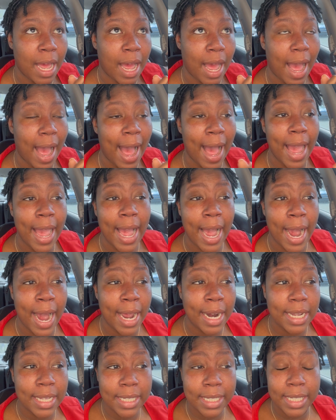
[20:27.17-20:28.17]
I
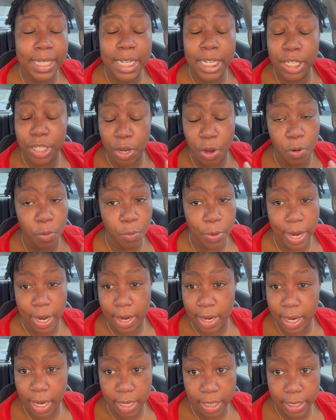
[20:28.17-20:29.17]
honestly don't wear
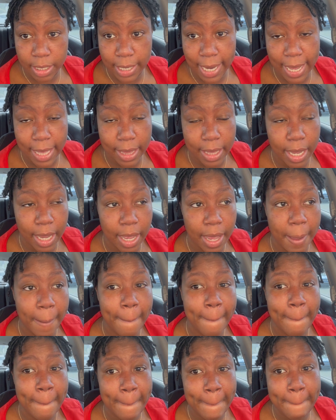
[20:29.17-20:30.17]
color like that.
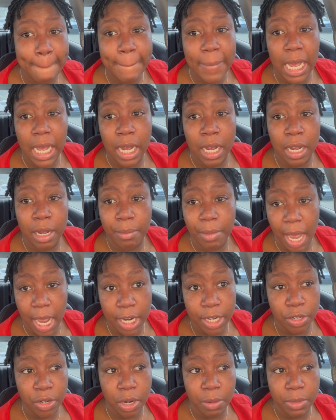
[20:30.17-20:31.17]
I
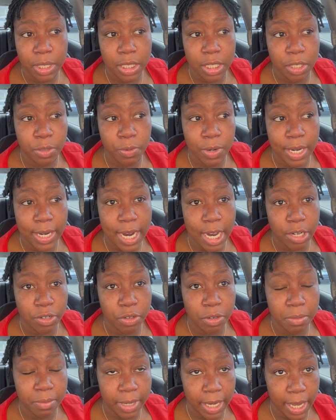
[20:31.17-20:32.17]
normally just wear
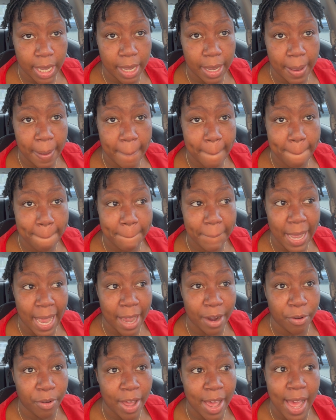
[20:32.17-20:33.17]
natural black, but
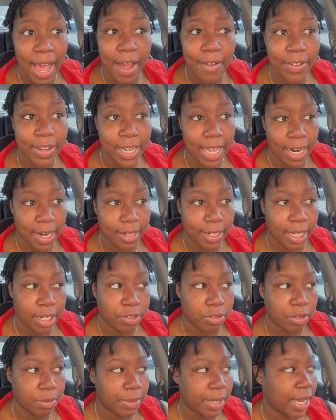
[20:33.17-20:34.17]
I don't have a lot of
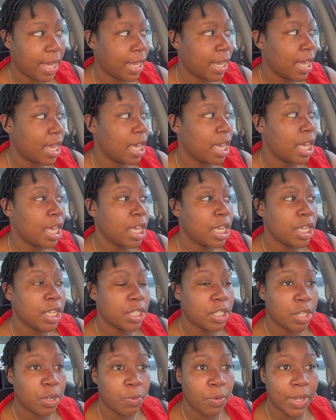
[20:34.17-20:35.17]
natural black.
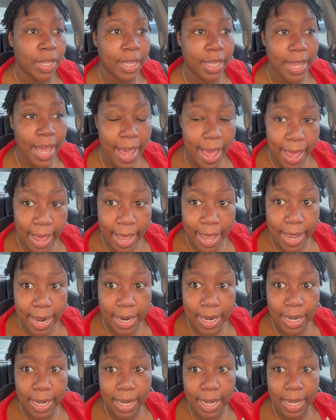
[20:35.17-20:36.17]
So with that,
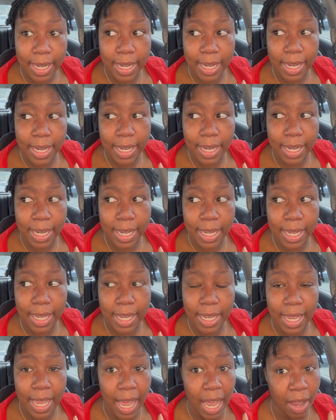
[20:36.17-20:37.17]

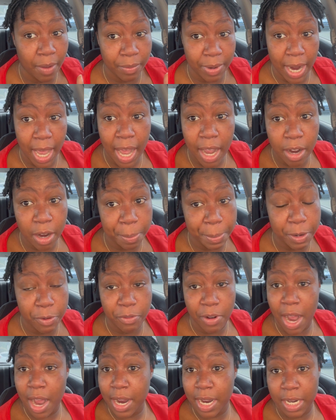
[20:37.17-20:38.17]
I'm not gonna be
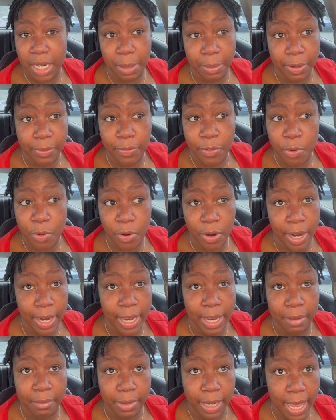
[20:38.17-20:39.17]
rocking number 4
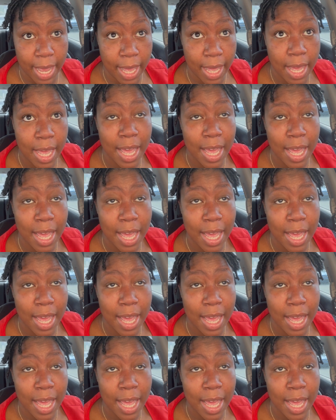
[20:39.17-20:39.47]
in black.